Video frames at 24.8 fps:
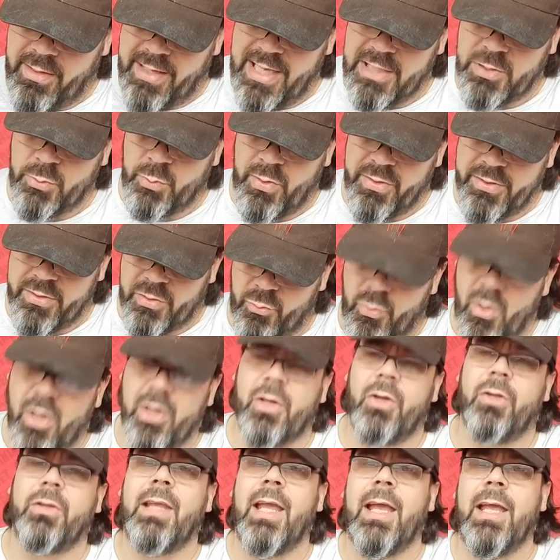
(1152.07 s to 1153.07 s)
the last one is
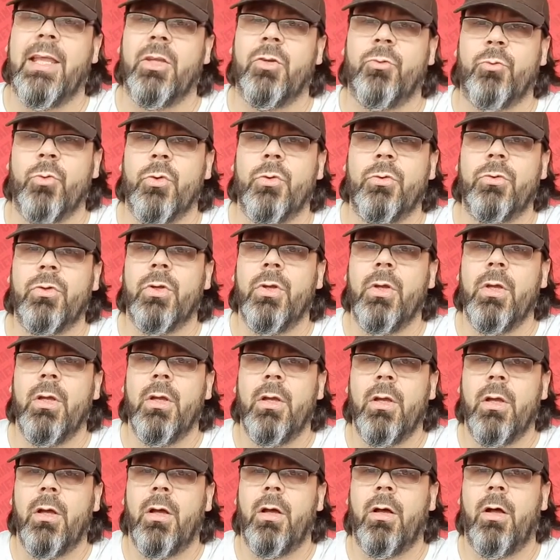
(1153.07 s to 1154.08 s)
Rocket and Groot,
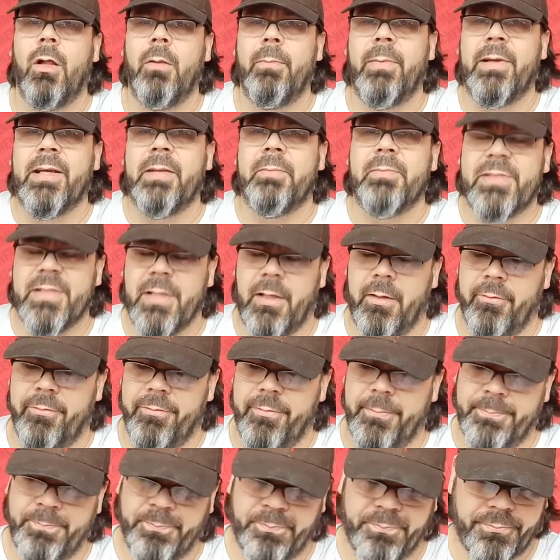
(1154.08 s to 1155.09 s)
all by themselves.
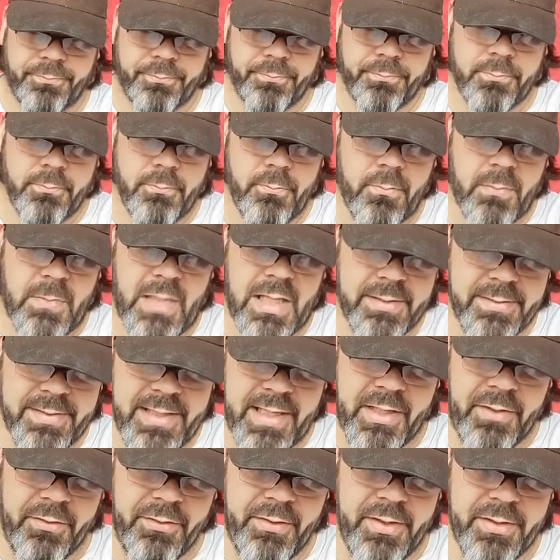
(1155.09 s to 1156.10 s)

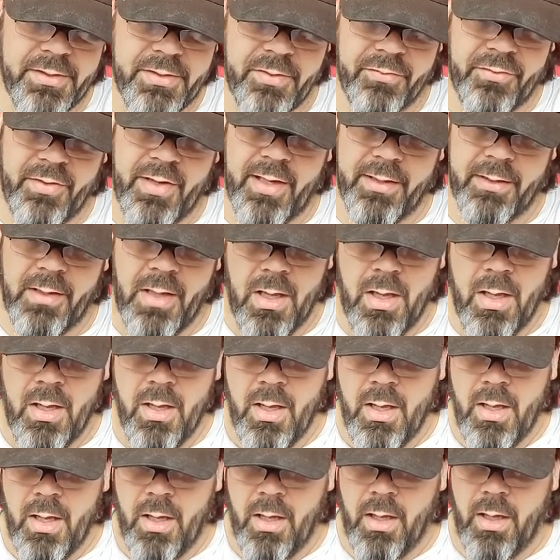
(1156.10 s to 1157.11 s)
Second disc, you've got
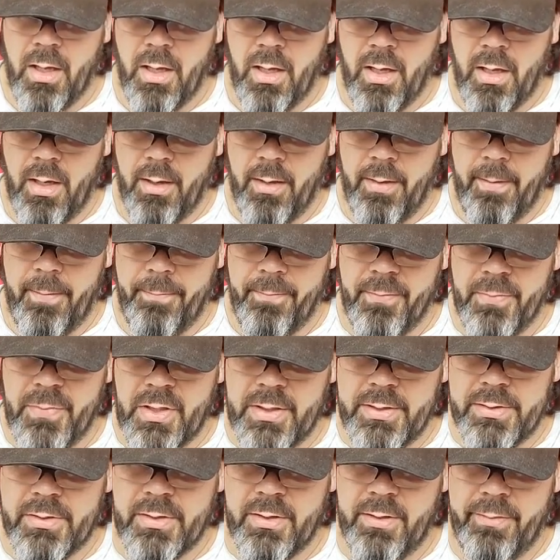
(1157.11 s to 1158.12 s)

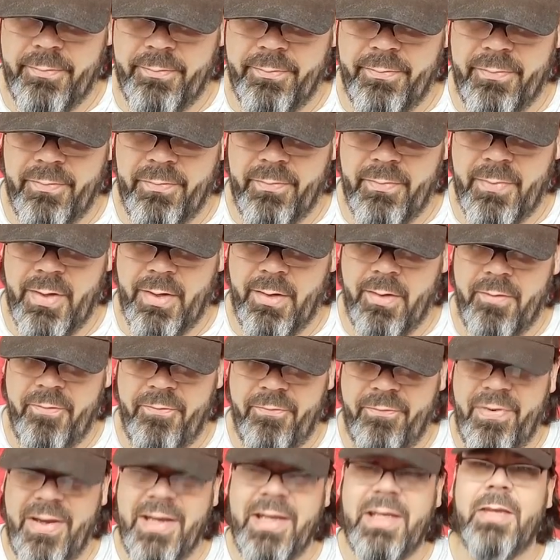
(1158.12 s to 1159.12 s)
some
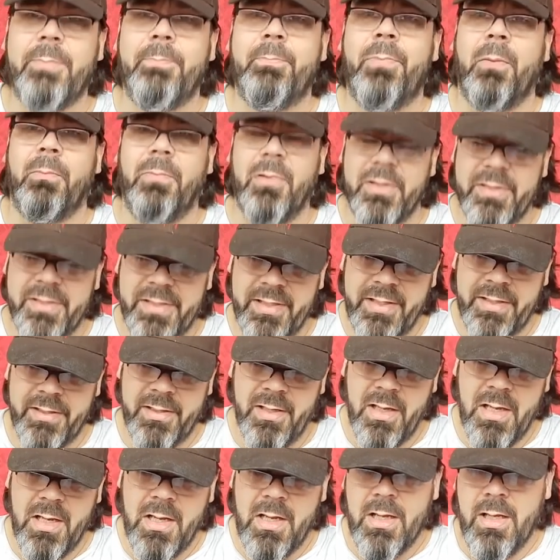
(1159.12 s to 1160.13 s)
fake
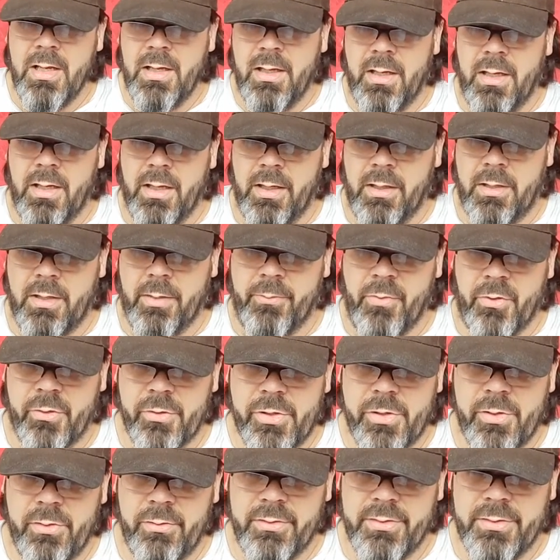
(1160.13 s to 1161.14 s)
publicity
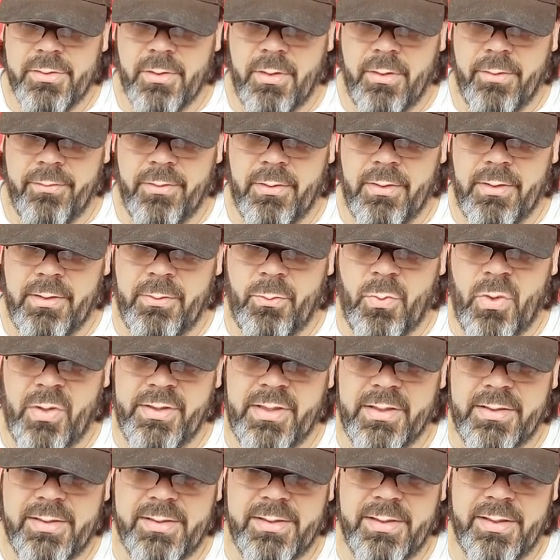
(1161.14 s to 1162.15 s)
commercials. One
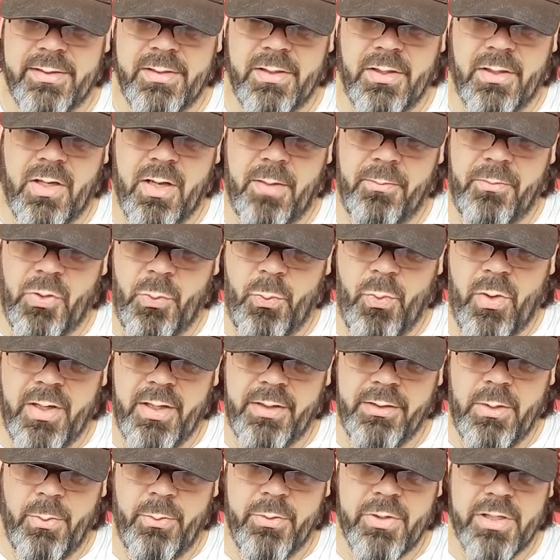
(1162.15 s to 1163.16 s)
that says "Come to
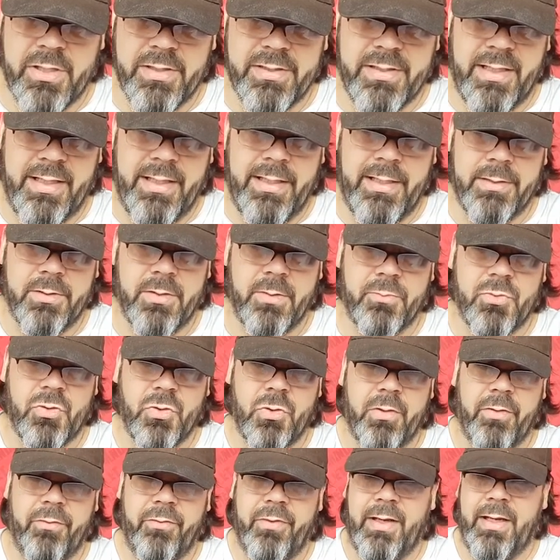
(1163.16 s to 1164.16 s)
Wakanda," which is some
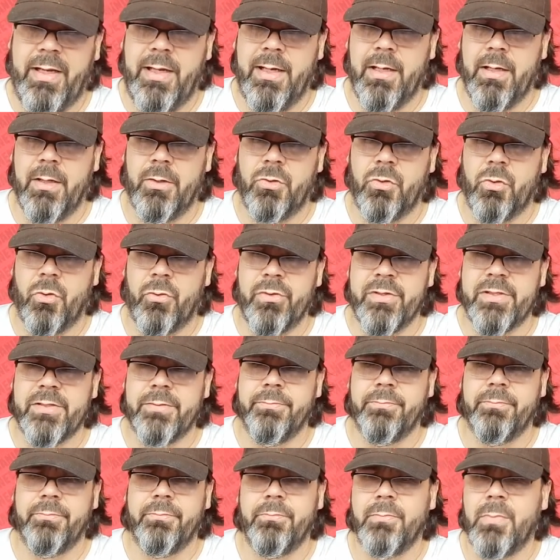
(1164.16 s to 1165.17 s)
sort of a
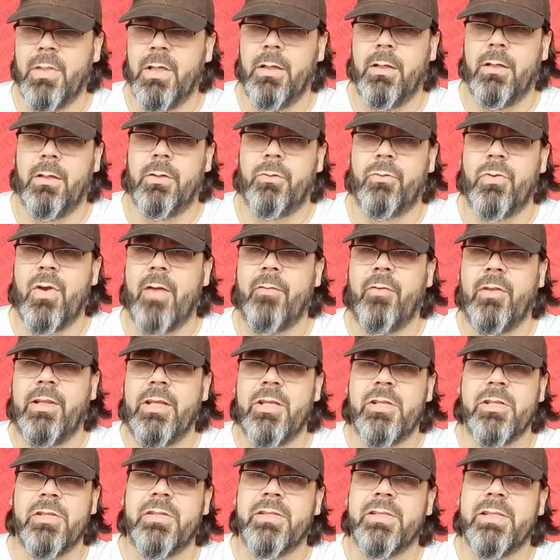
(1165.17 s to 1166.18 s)
tourism travel
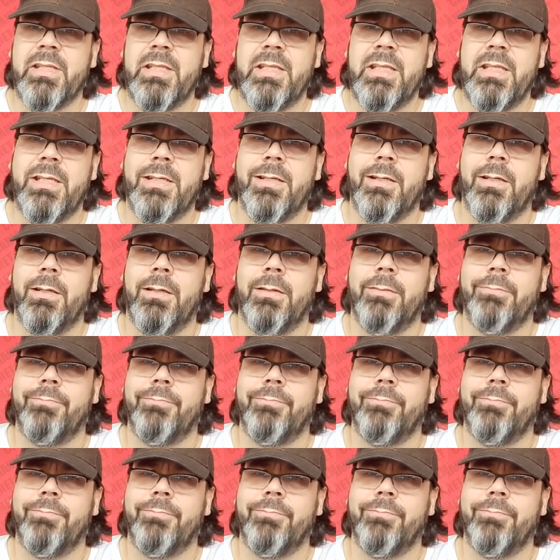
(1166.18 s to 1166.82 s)
agency